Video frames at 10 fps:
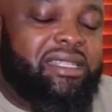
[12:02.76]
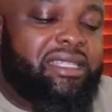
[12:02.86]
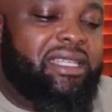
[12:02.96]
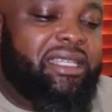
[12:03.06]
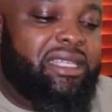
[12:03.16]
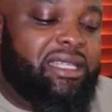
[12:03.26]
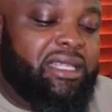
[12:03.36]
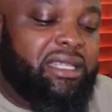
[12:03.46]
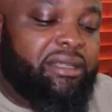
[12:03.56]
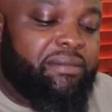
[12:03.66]

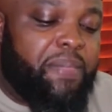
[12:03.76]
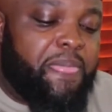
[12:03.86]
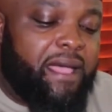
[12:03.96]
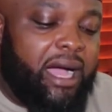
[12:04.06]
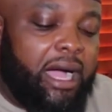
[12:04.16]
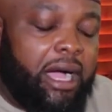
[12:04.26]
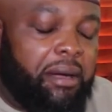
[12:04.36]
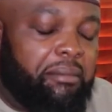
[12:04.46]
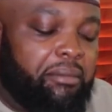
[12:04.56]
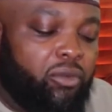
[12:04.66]
the
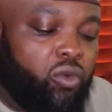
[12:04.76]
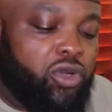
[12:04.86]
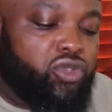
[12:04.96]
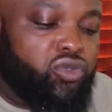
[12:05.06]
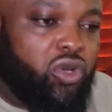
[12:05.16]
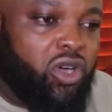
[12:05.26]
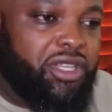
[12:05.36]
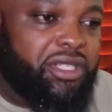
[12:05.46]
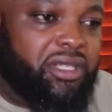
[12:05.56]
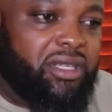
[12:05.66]
what do you call
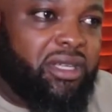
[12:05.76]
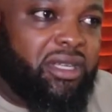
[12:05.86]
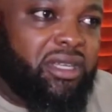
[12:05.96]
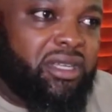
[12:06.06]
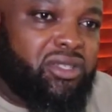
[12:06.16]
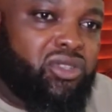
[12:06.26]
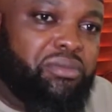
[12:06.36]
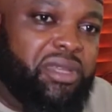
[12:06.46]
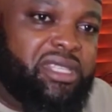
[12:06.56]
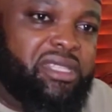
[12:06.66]
it? To
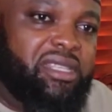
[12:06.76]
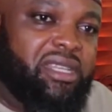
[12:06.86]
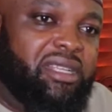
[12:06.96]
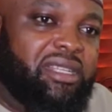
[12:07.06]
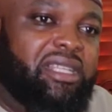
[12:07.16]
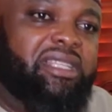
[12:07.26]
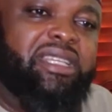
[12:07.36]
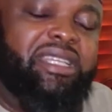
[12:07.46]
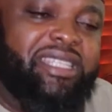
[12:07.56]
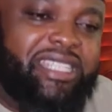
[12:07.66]
meet
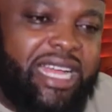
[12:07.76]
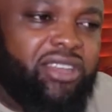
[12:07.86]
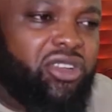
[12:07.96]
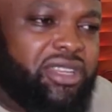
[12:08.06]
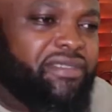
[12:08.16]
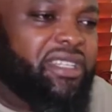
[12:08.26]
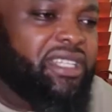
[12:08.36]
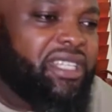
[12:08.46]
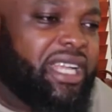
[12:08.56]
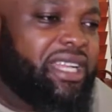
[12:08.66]
the initial, not even the
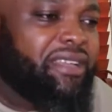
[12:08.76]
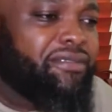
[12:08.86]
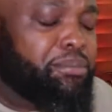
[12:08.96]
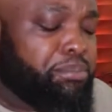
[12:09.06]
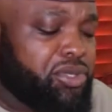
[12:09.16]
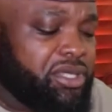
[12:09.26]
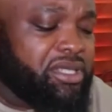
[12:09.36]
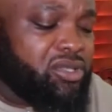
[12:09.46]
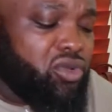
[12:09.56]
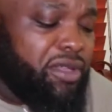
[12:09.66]
initial
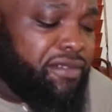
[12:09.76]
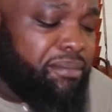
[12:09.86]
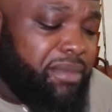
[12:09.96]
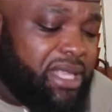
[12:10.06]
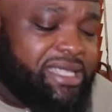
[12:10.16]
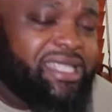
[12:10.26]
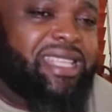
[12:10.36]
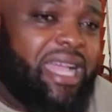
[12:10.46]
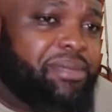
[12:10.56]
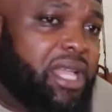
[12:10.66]
deposits, to even meet the
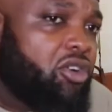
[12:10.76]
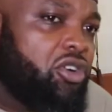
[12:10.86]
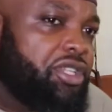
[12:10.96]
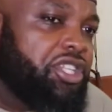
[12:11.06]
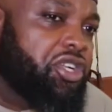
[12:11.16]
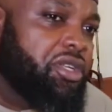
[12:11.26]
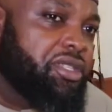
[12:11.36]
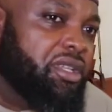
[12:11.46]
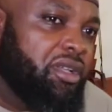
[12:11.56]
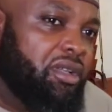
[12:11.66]
terms and conditions